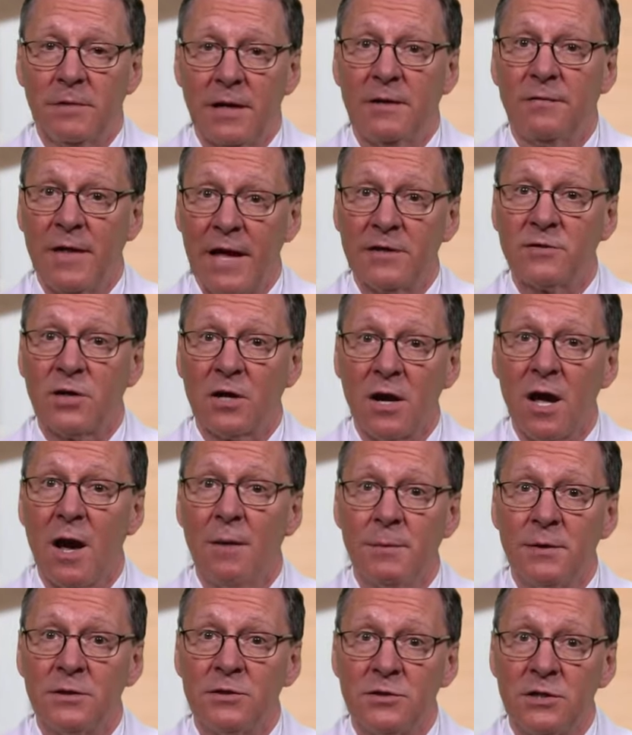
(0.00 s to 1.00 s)
and that's a
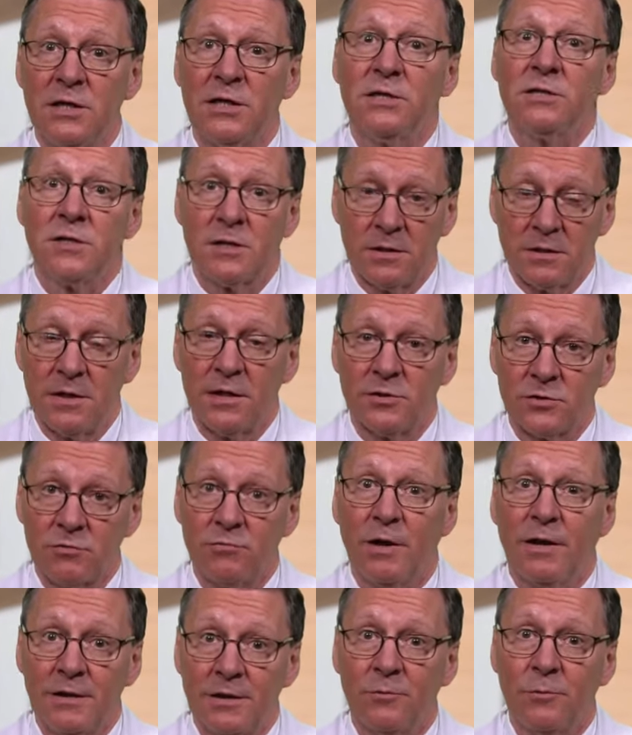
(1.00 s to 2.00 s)
common disease, and it's
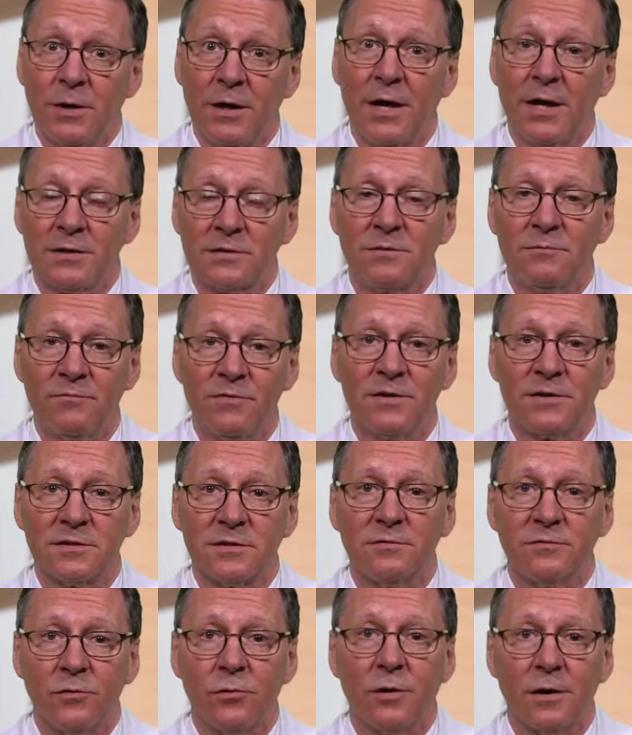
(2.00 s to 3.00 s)
great that we got some
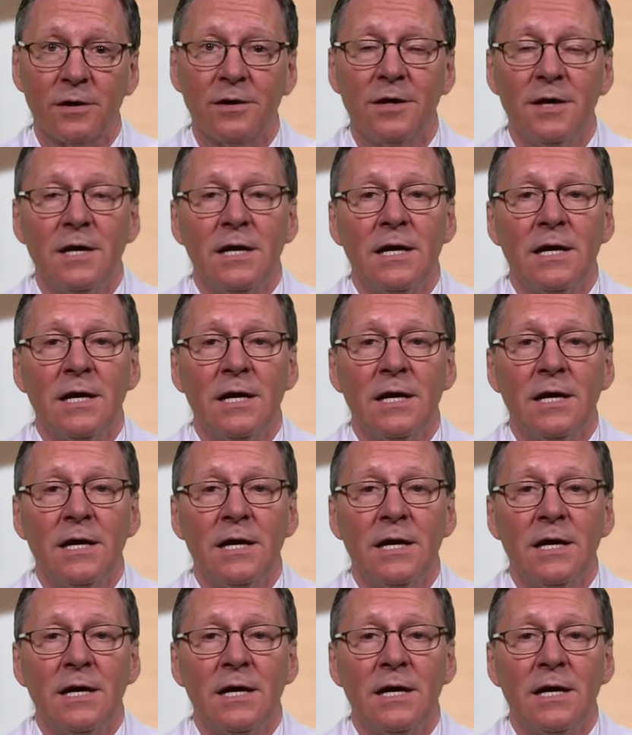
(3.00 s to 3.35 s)
fixing for it.